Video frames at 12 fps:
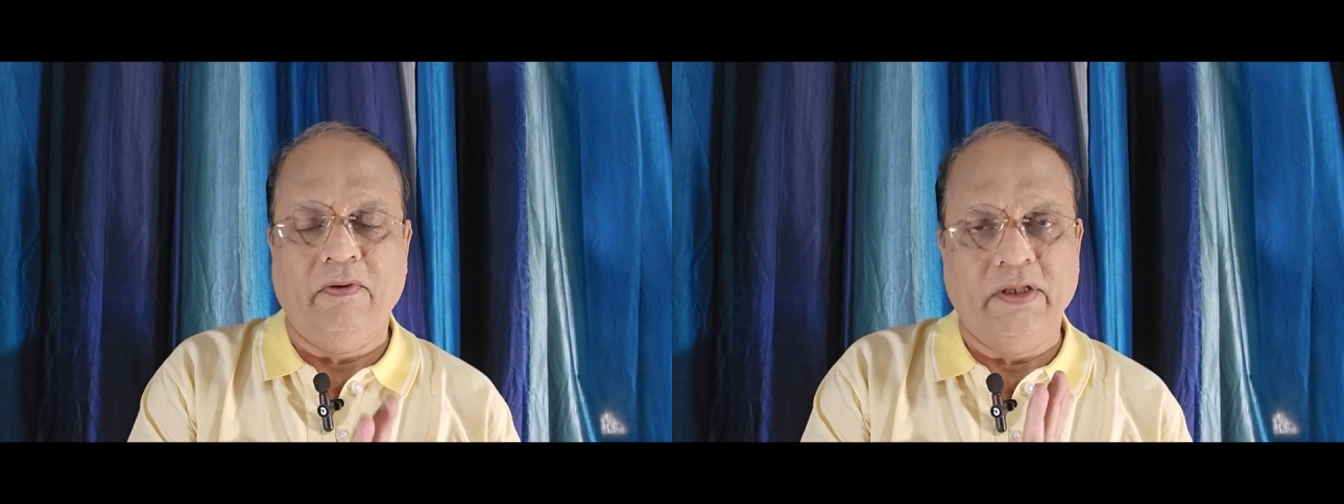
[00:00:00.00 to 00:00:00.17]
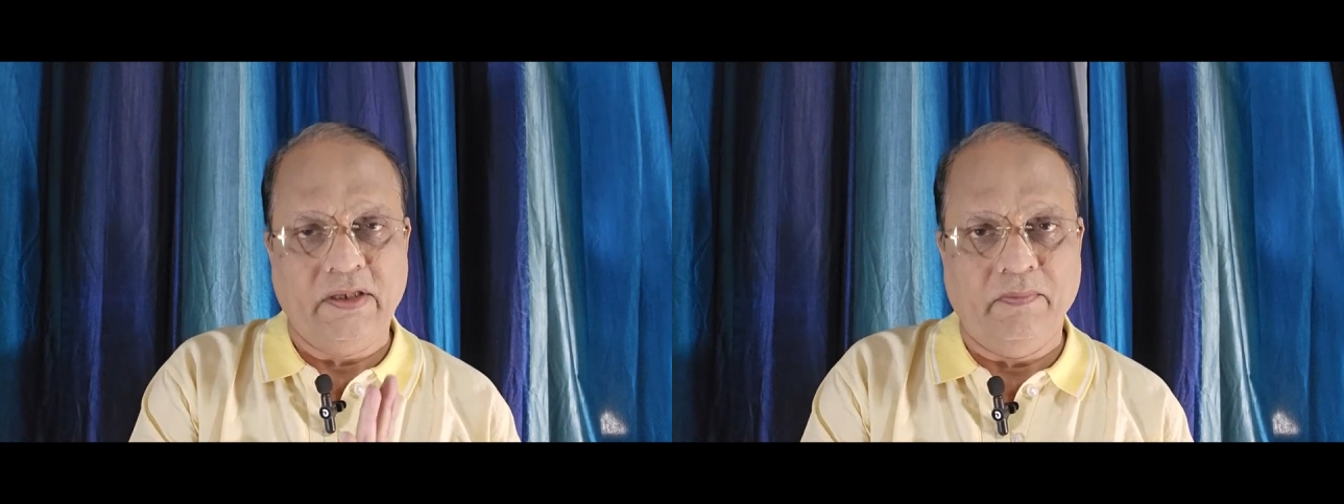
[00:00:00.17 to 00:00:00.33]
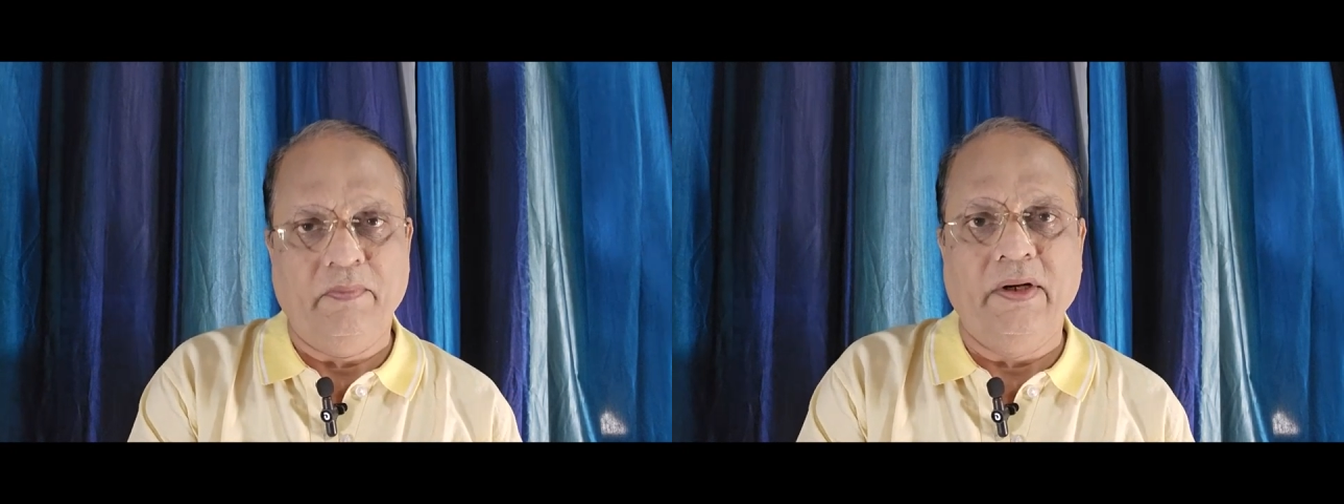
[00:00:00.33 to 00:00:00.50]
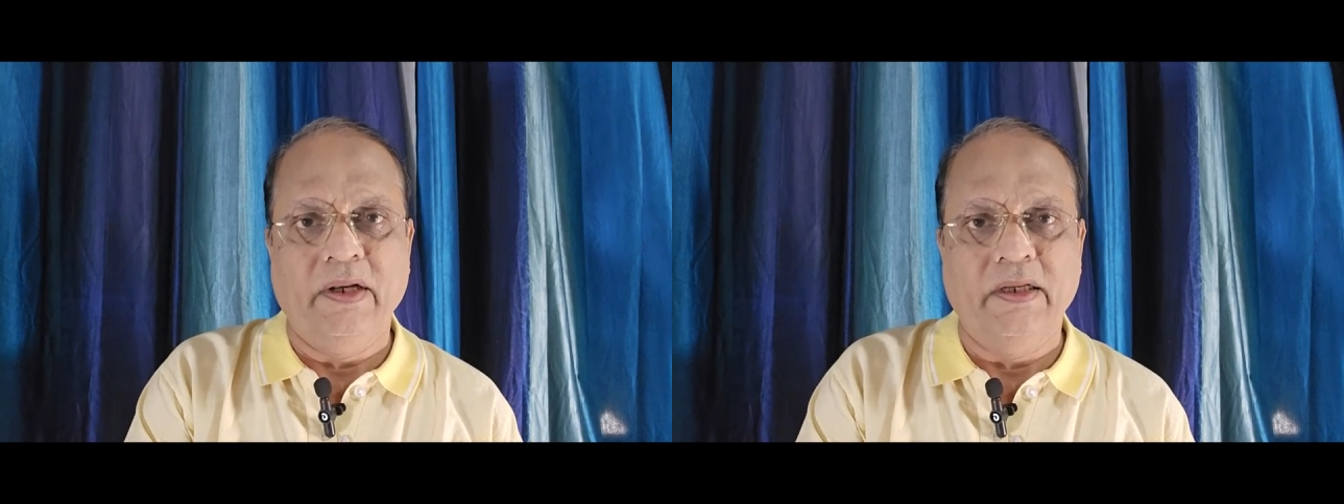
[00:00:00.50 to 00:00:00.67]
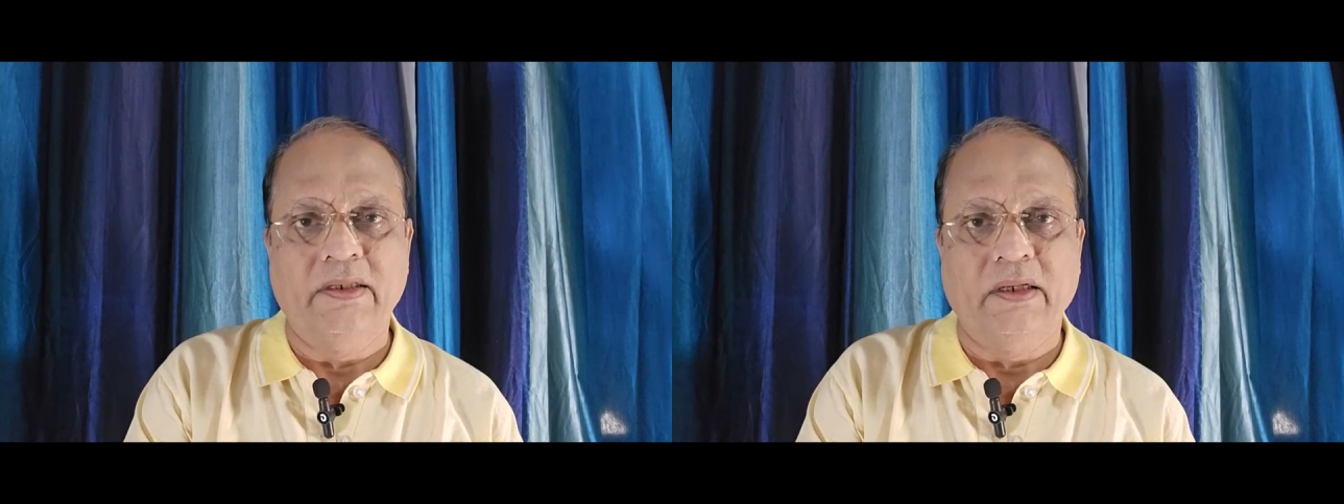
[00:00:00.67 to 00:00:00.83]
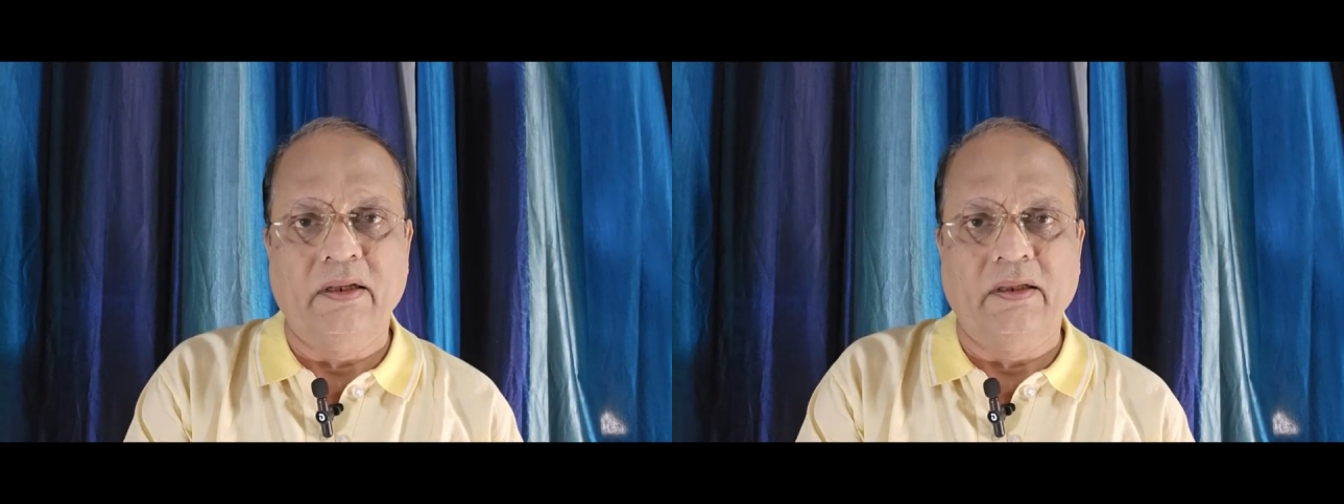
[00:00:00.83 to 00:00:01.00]
for the simple
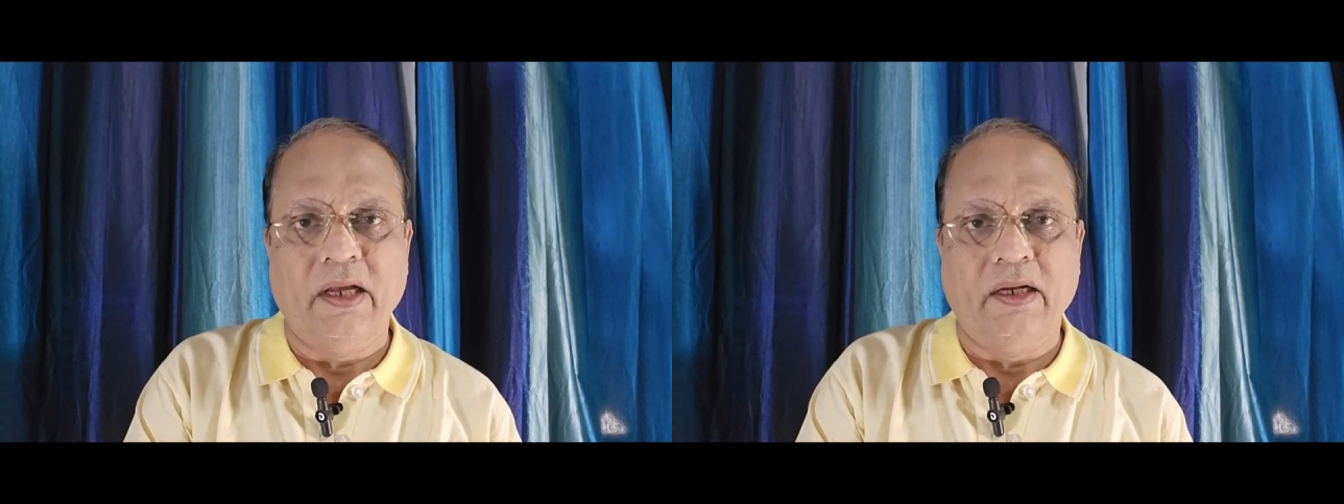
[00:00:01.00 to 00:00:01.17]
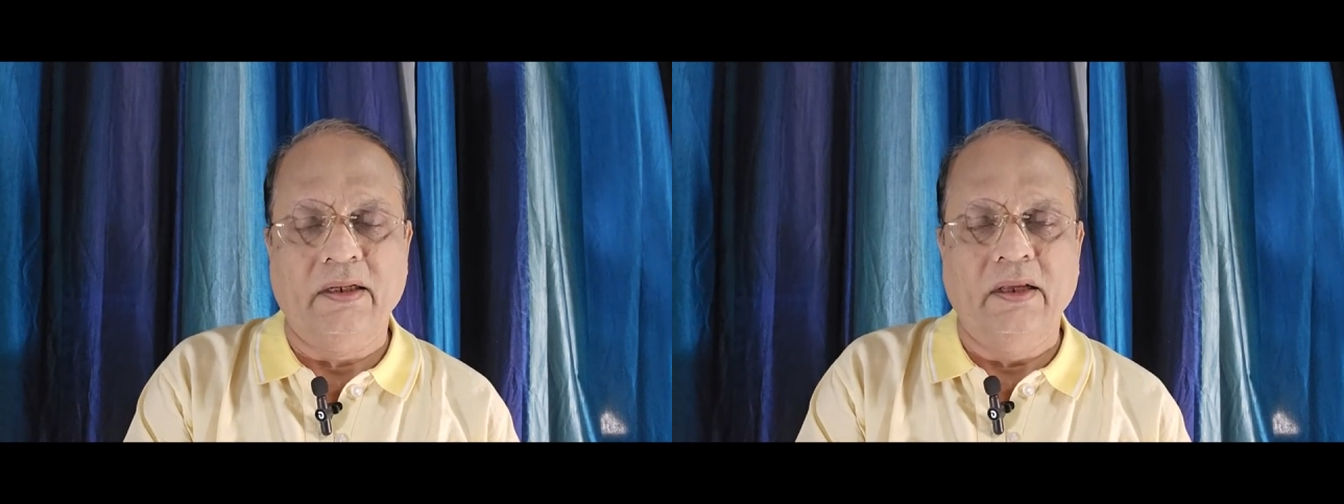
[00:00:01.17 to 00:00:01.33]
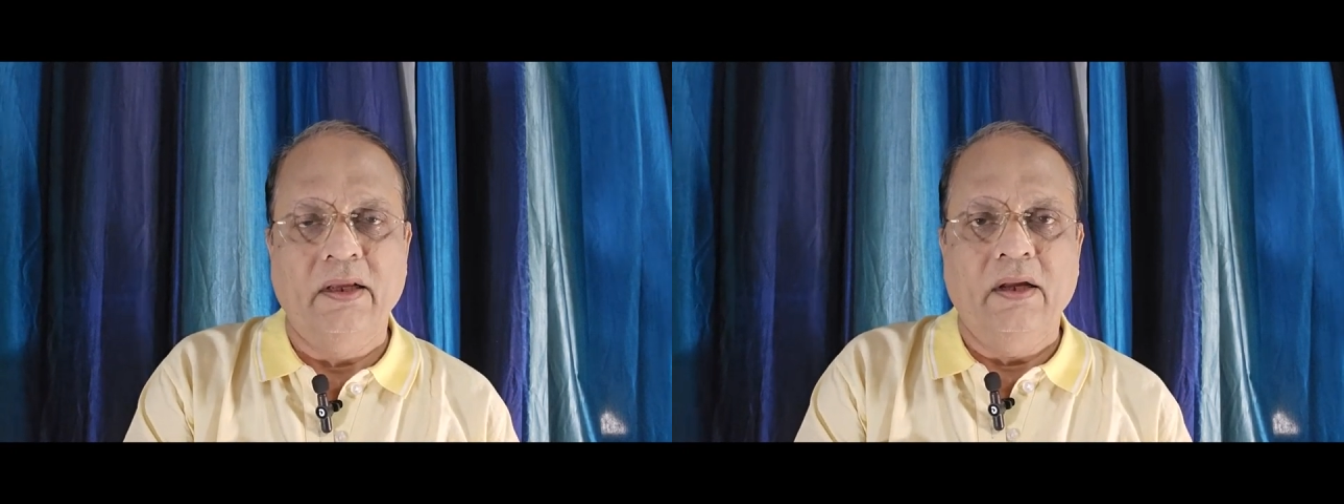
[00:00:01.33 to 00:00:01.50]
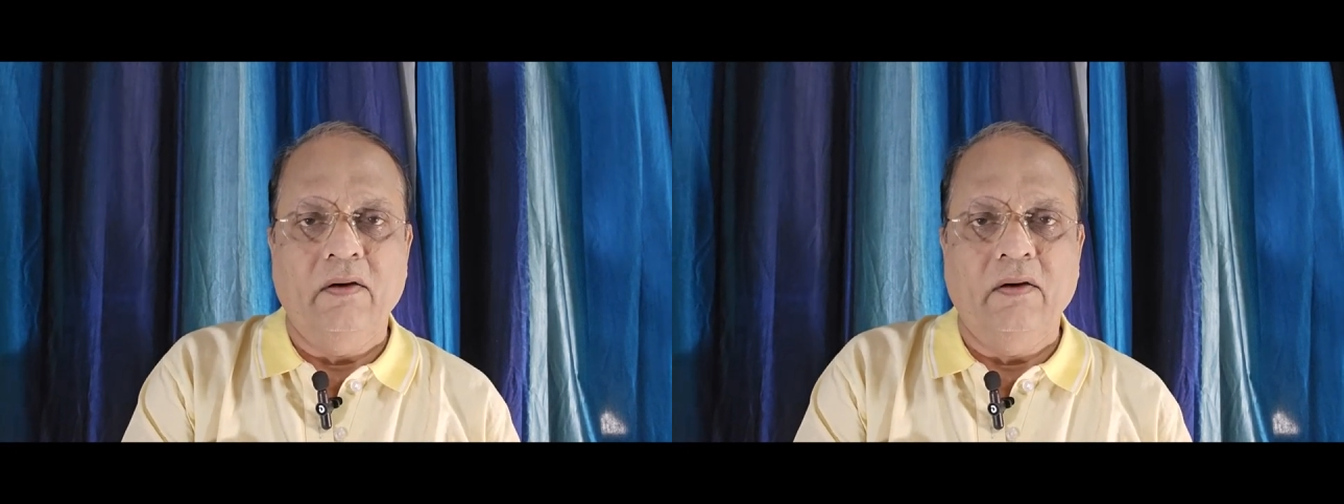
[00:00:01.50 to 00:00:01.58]
reason that